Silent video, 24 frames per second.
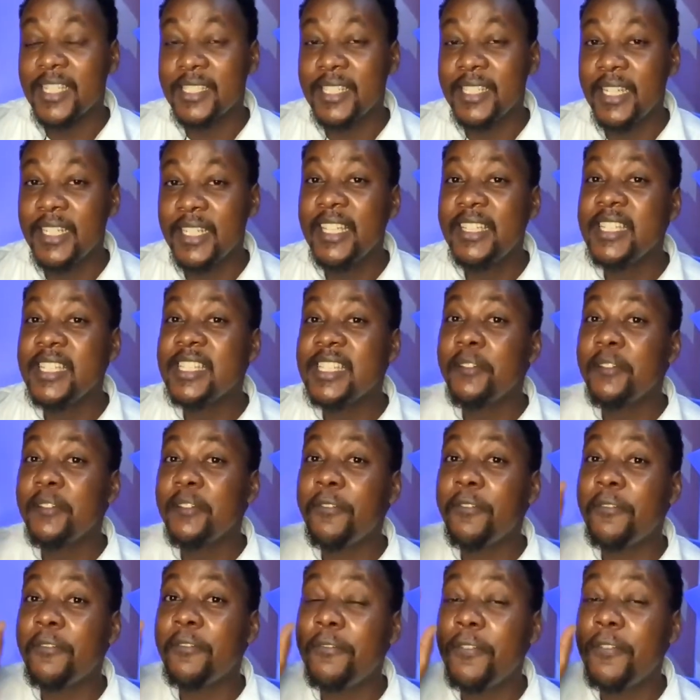It is the
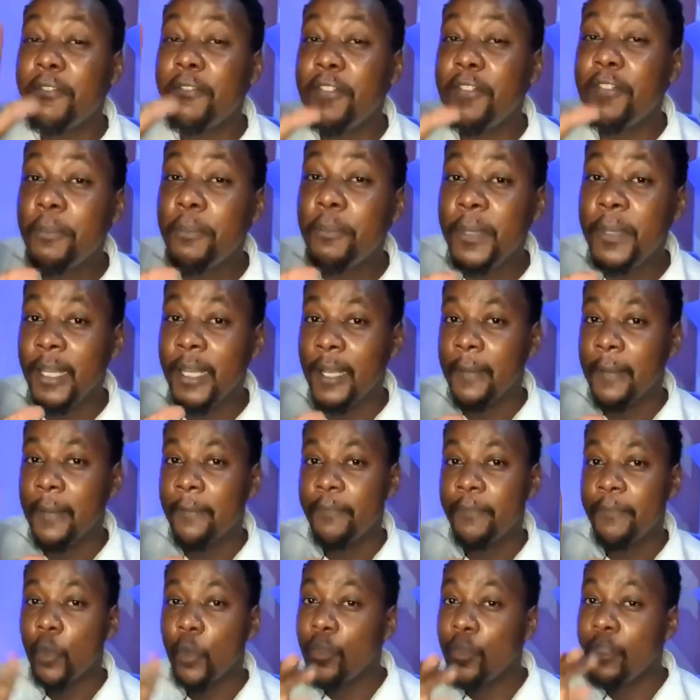5th pillar, or
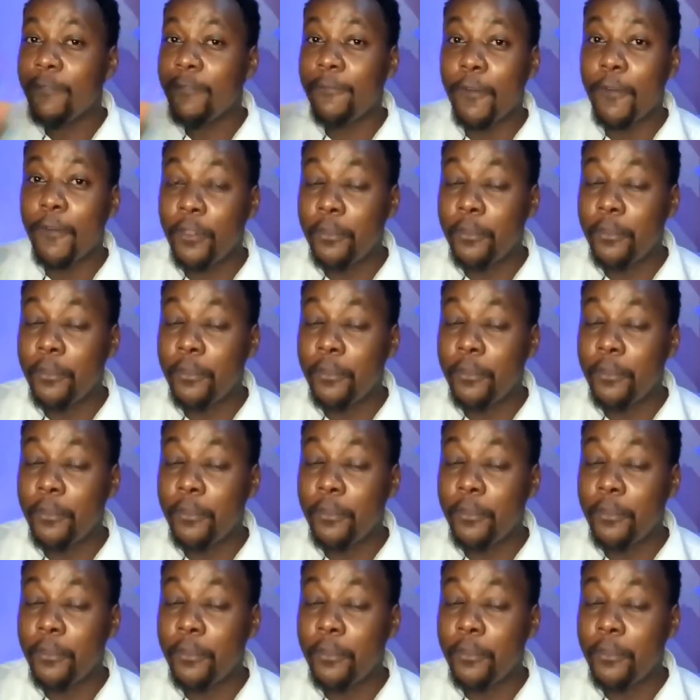the 4th pillar, you
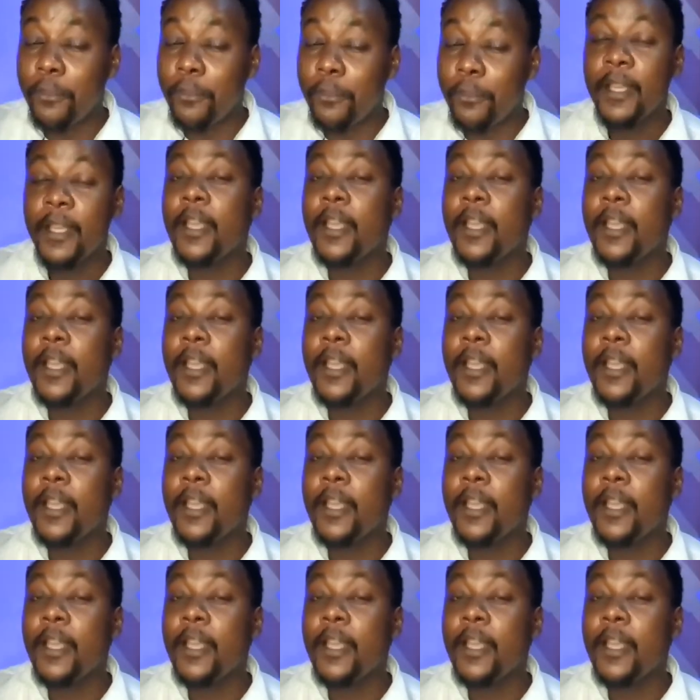may like.